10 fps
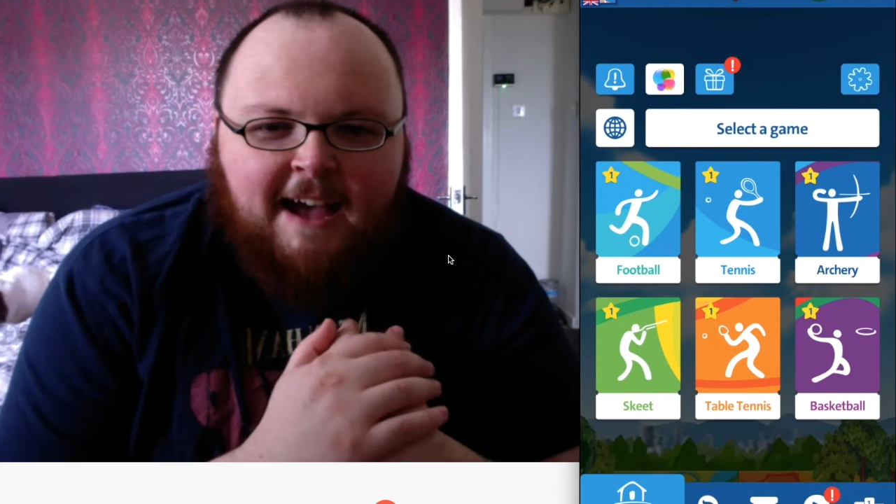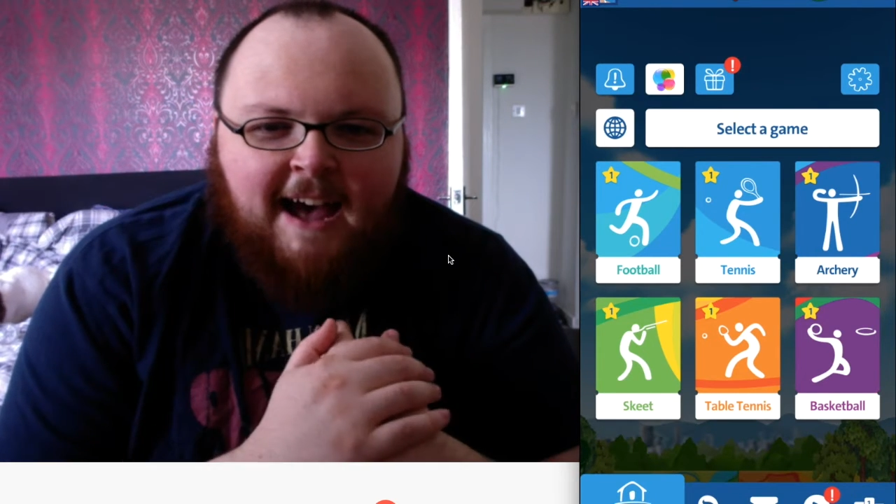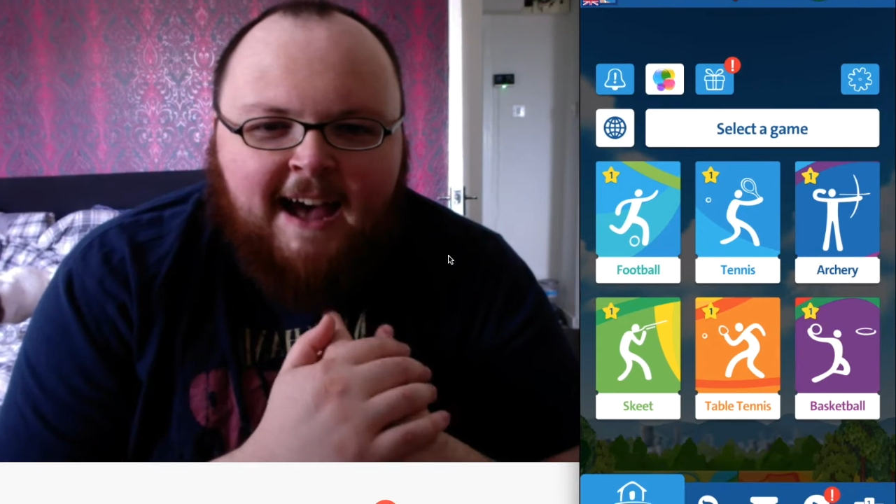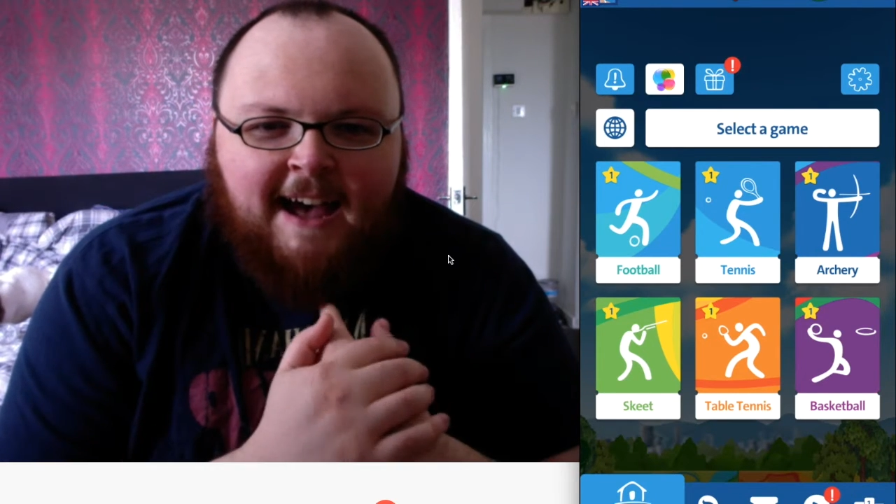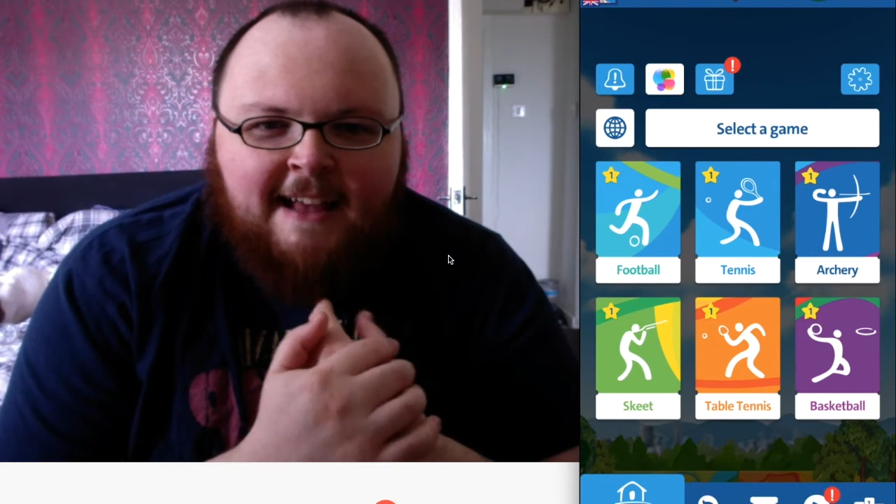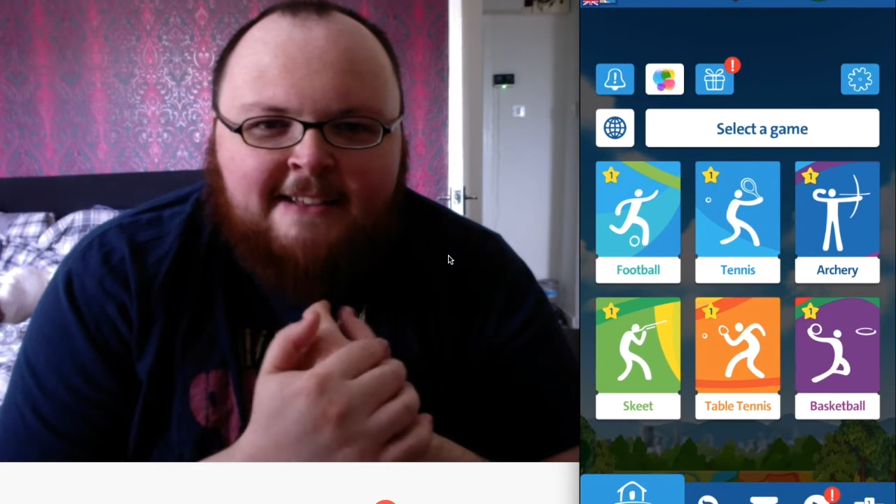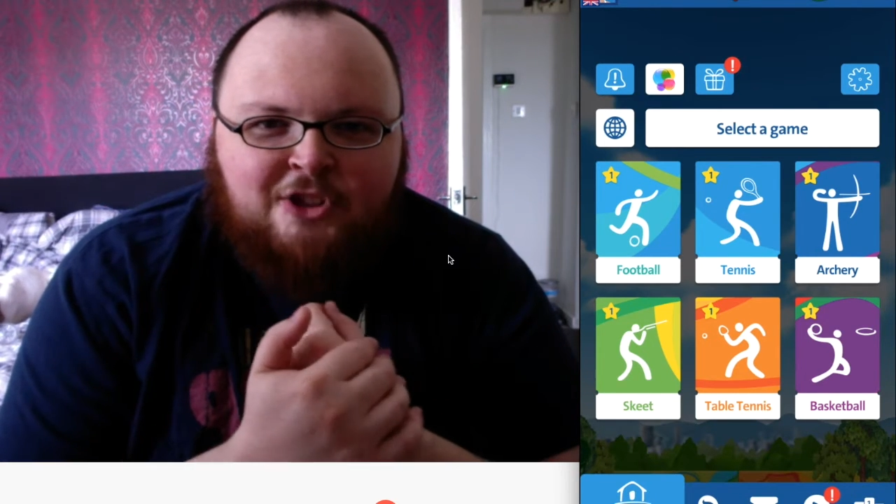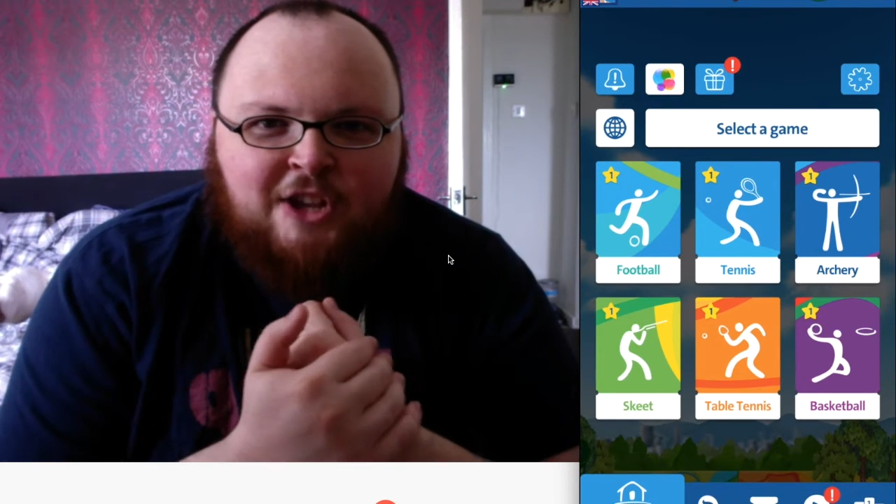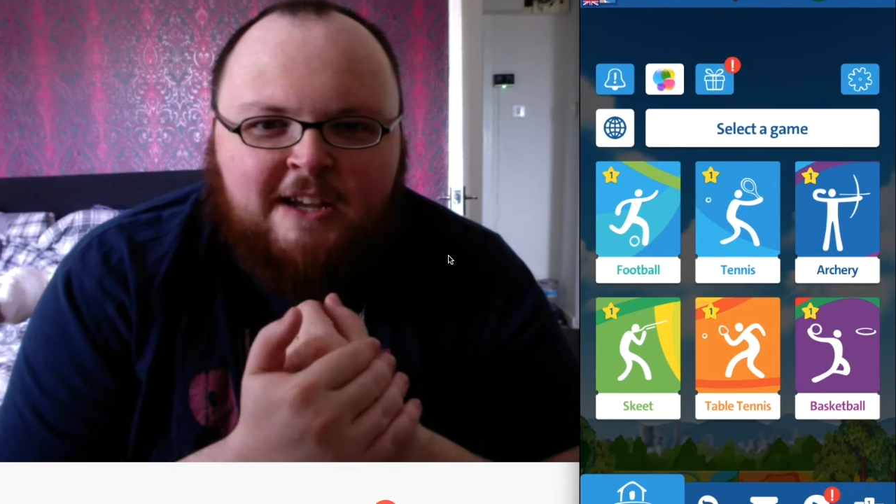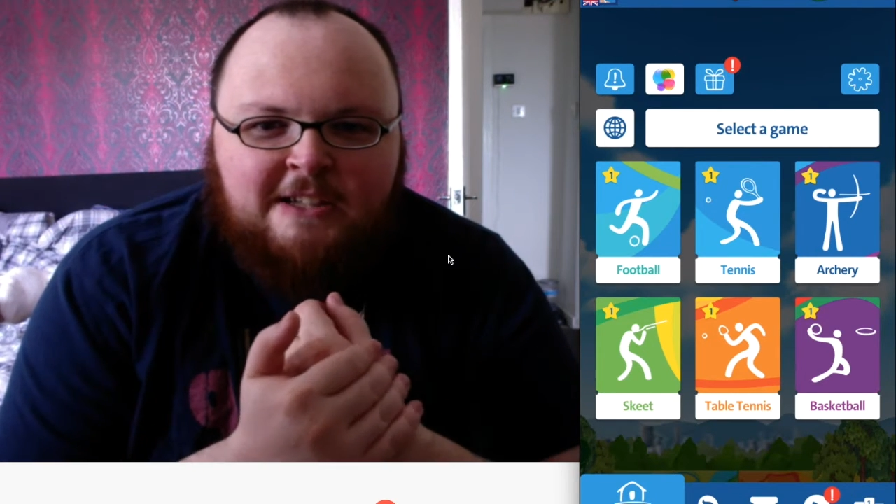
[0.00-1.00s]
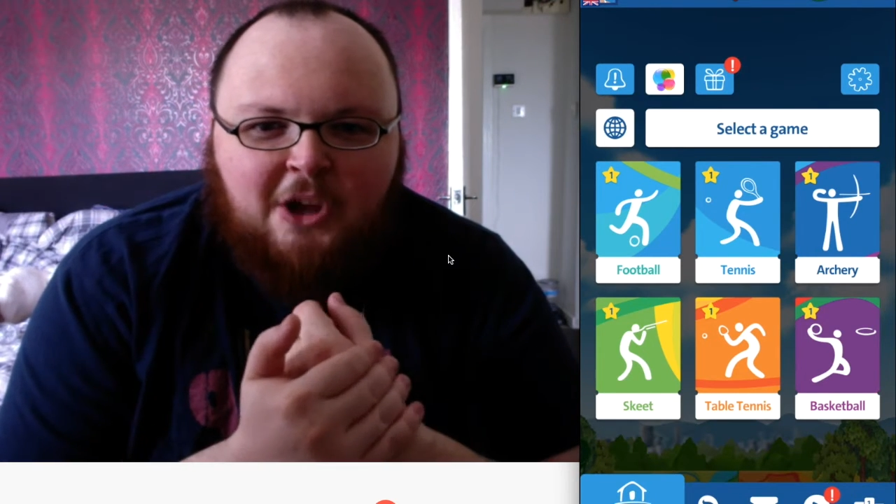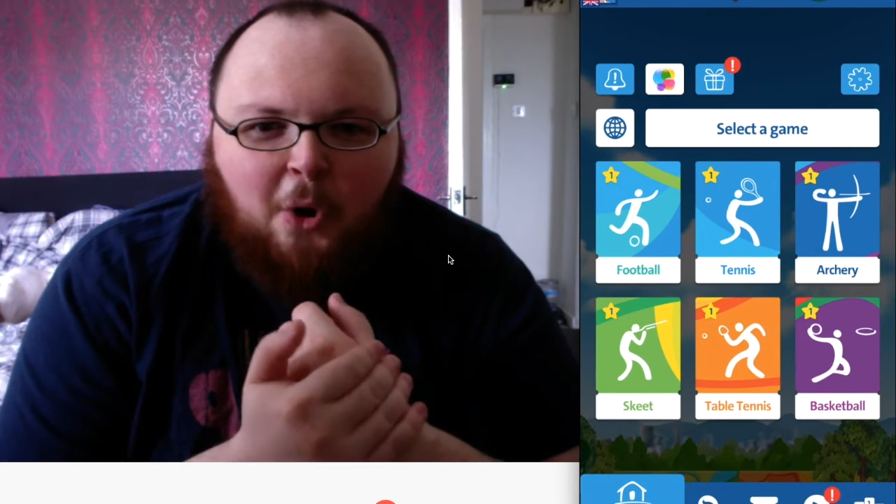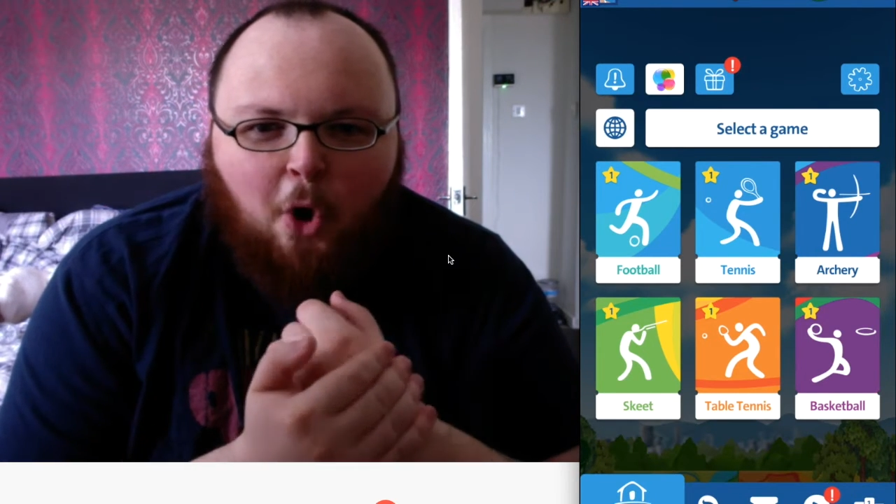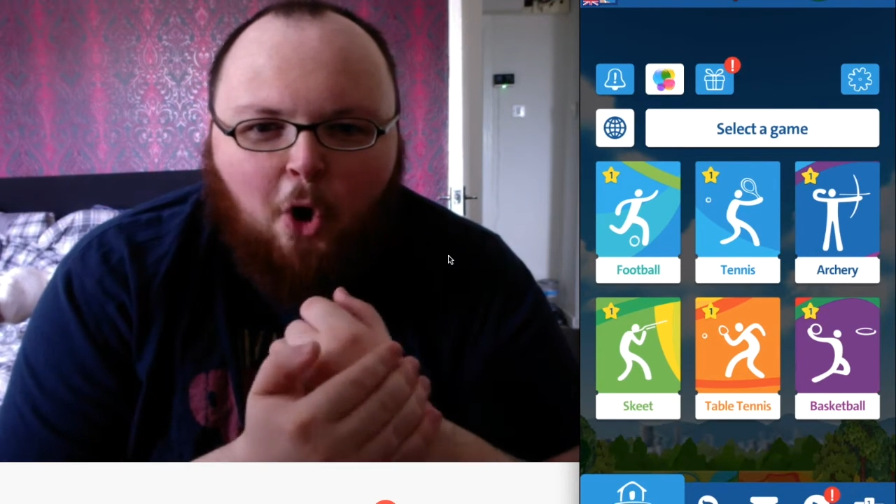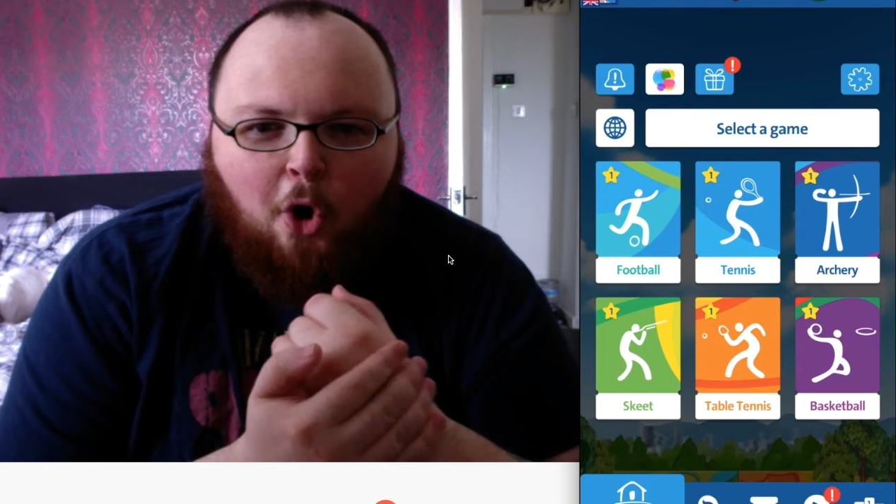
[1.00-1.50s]
and check us out
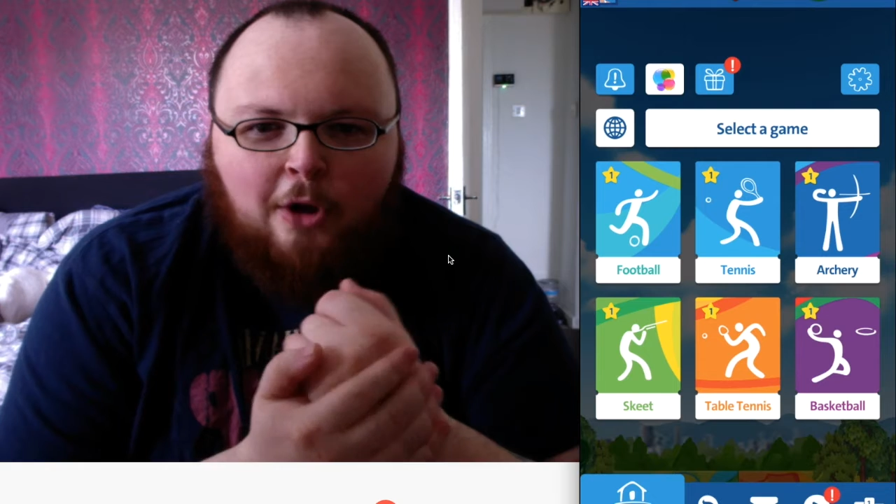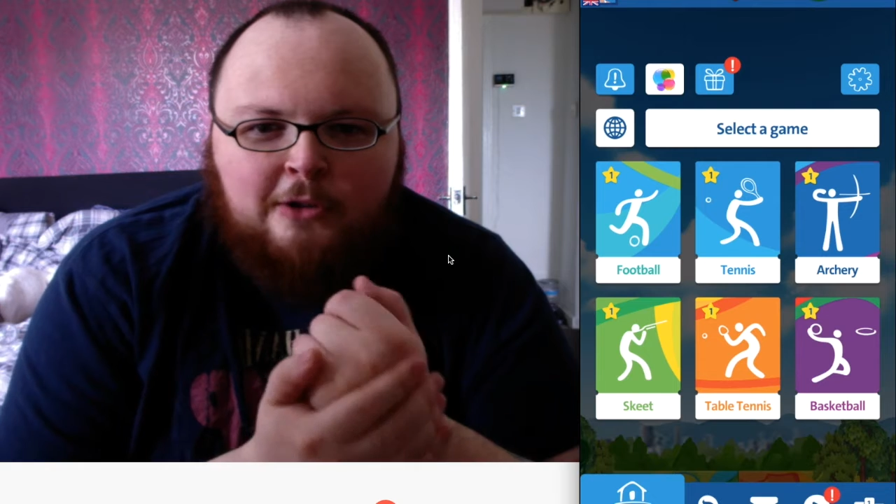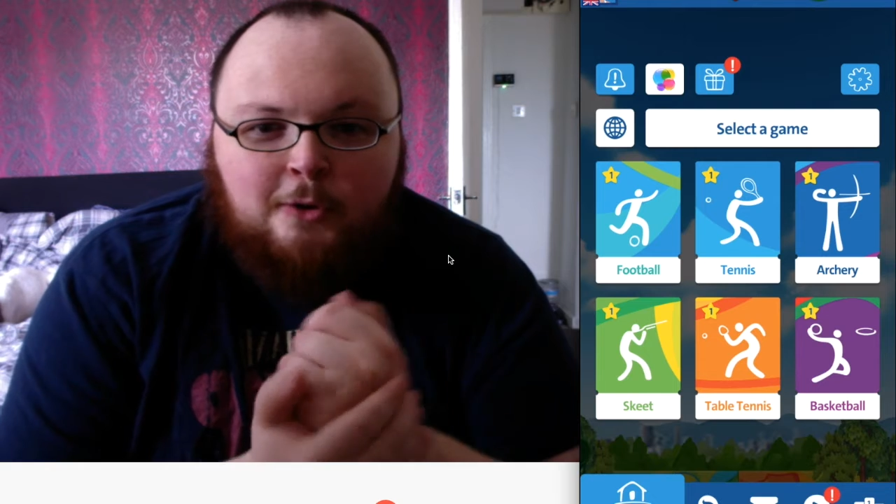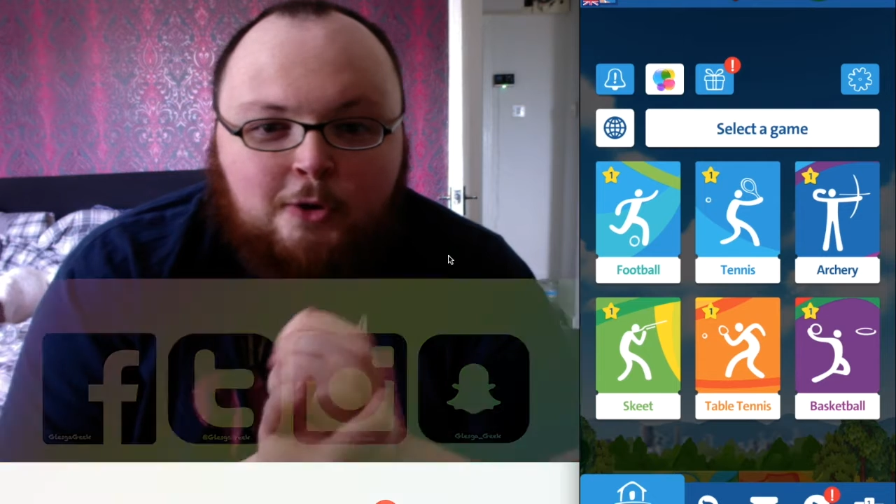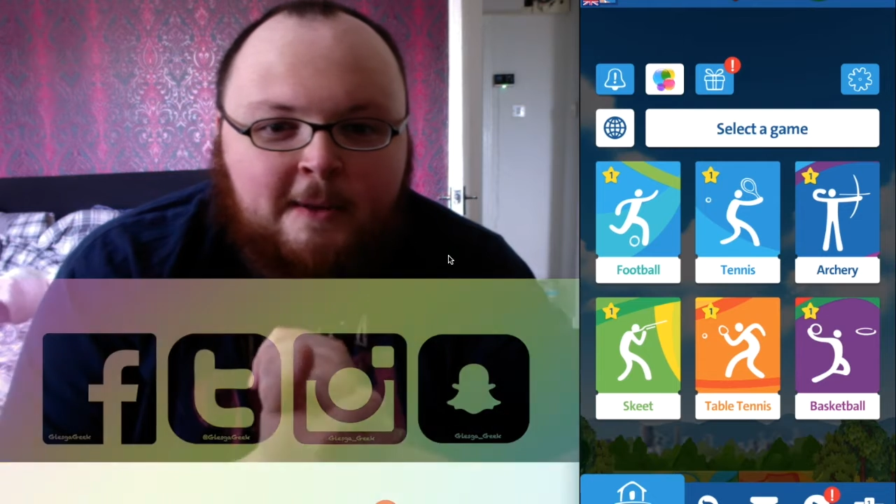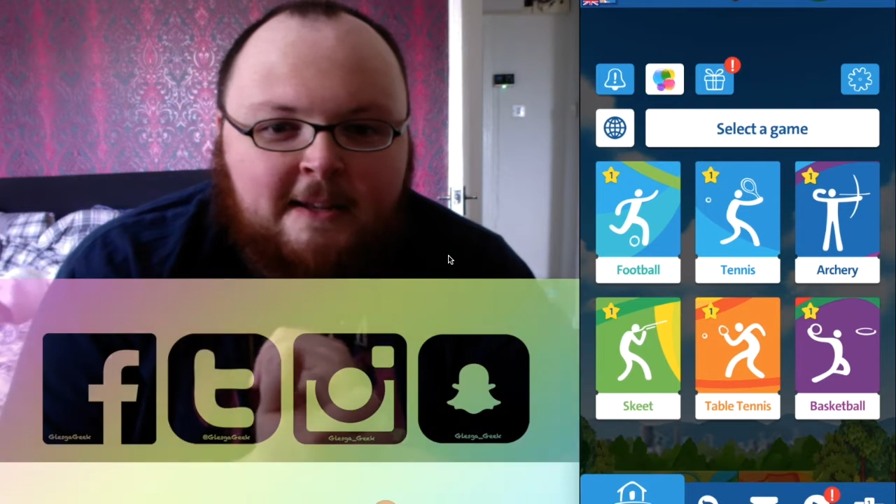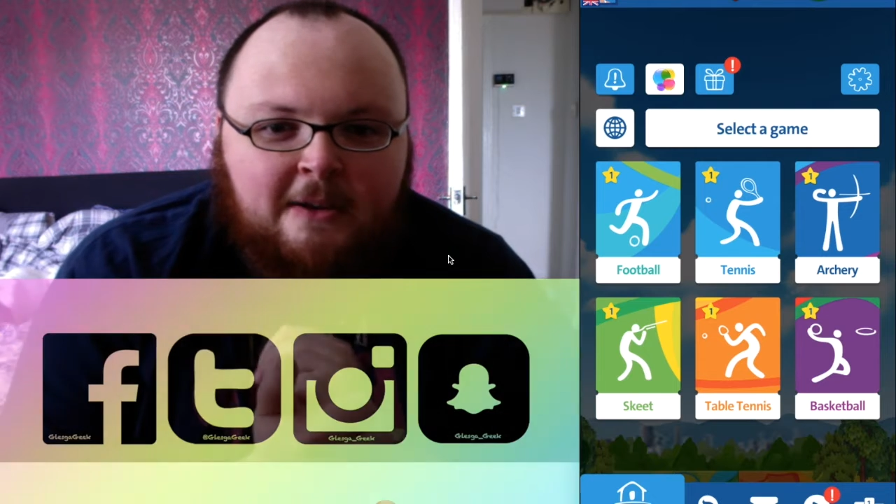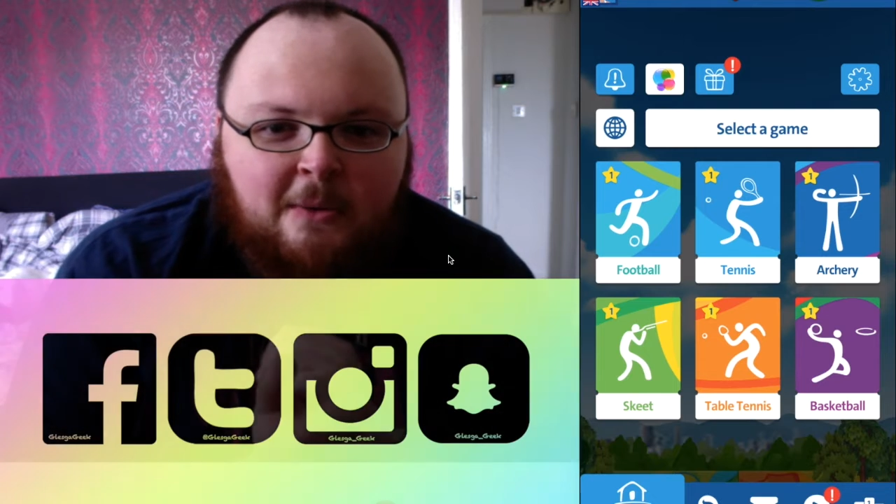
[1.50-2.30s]
on social media,